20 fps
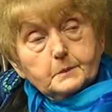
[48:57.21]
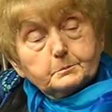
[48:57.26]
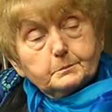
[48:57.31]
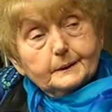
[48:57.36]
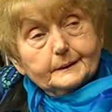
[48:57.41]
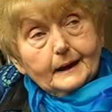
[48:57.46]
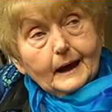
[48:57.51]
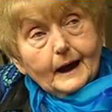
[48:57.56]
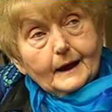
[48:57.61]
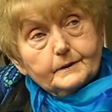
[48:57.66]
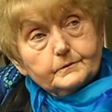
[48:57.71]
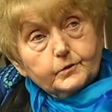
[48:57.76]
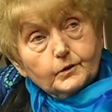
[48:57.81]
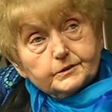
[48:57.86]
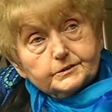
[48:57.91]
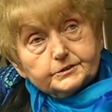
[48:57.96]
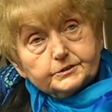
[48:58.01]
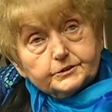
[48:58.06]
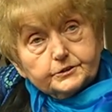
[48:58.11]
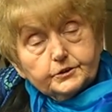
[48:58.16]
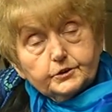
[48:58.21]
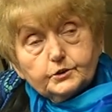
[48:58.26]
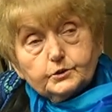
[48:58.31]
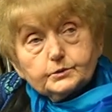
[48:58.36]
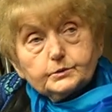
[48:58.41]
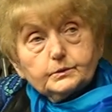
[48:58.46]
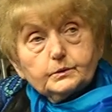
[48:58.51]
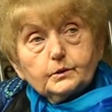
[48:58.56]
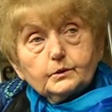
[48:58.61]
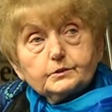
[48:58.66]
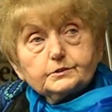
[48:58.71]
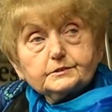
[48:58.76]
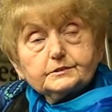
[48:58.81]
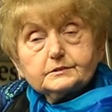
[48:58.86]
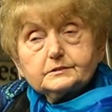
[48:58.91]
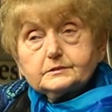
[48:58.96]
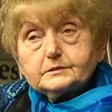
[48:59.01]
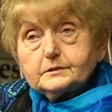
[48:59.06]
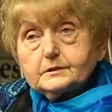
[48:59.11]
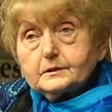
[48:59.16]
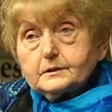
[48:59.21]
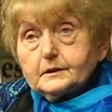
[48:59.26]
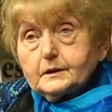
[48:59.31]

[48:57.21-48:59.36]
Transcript: But I was curious.